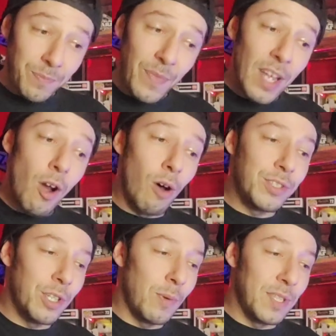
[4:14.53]

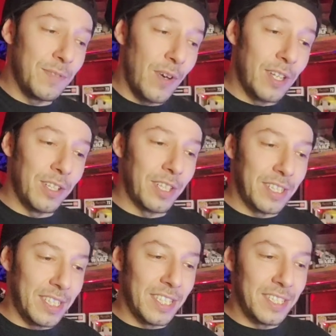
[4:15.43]
Also, what's fun, look
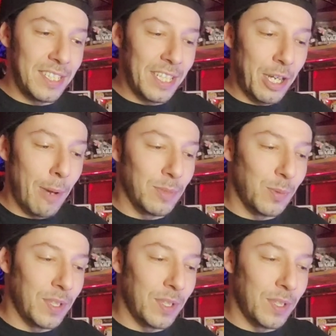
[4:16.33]
at this. It comes